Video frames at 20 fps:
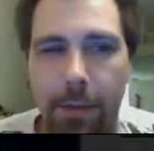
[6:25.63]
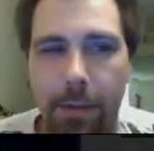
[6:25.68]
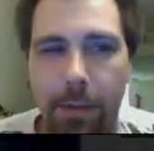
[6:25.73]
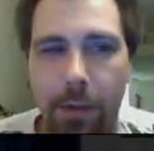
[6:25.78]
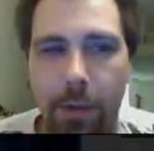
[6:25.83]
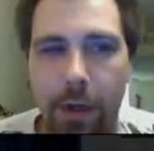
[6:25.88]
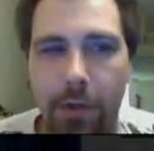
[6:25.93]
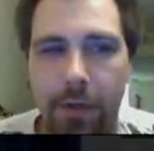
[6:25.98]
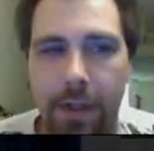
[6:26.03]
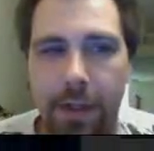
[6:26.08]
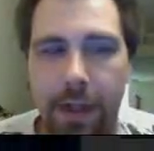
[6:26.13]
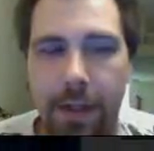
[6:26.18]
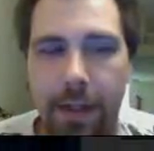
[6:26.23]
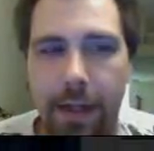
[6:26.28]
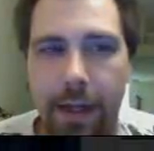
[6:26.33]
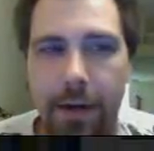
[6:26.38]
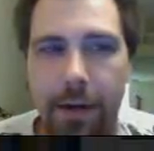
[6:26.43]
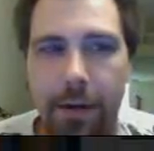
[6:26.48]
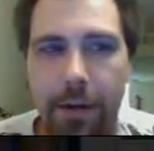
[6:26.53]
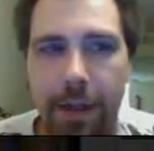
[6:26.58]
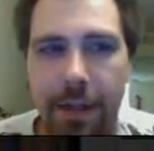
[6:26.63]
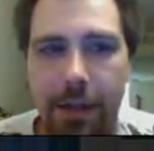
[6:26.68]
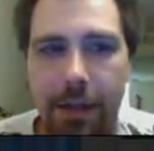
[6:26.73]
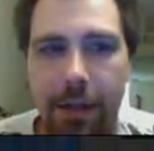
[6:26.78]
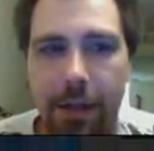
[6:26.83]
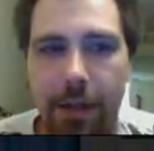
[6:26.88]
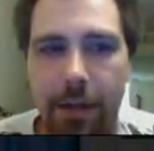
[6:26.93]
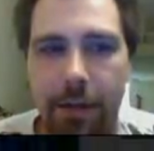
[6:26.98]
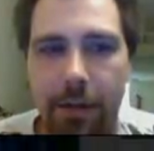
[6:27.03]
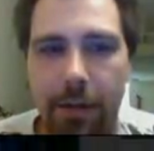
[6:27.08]
We're going to have to take that out. That's
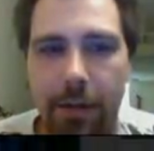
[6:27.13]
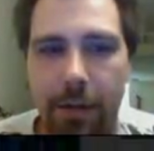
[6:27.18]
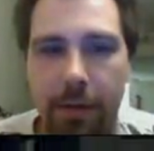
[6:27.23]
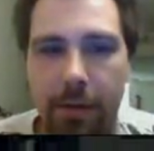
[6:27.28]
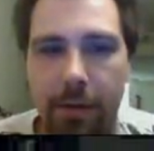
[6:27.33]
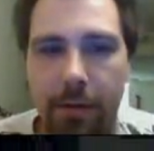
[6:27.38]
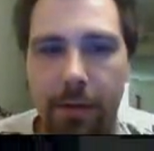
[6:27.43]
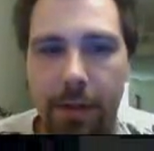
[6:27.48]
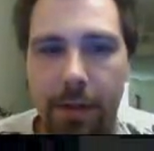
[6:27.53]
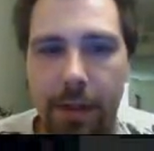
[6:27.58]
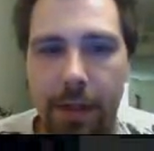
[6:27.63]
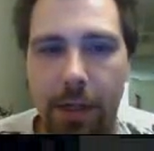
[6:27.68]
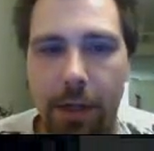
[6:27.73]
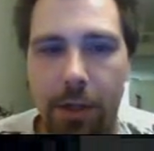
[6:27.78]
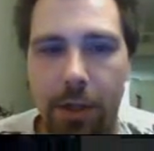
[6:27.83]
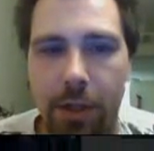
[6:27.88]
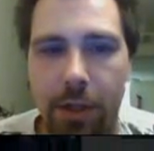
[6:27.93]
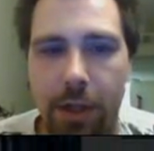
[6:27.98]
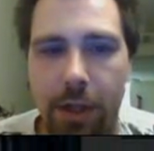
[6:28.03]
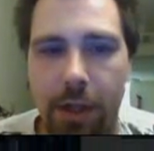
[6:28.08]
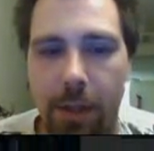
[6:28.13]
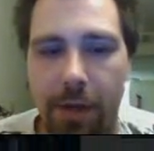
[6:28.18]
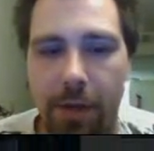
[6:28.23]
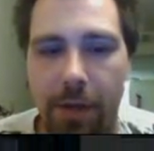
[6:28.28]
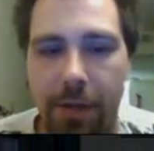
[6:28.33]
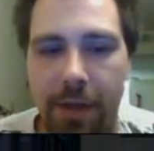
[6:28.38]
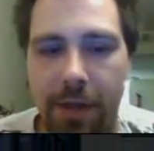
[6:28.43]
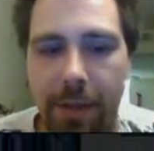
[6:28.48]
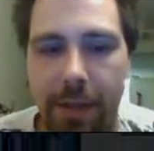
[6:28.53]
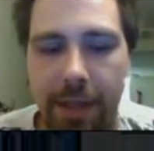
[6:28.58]
going to scare the shit out of me
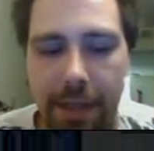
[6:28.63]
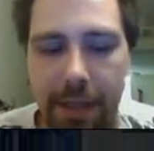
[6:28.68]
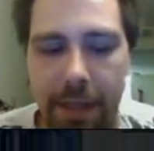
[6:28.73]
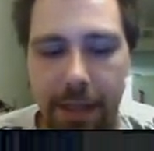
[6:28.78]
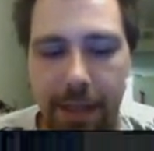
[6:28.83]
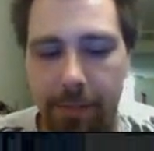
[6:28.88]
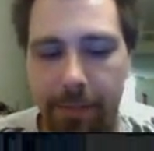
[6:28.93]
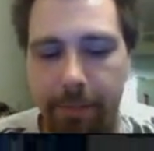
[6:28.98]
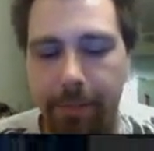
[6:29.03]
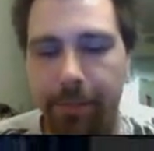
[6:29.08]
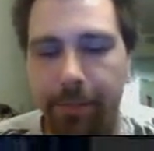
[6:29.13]
every time I see it.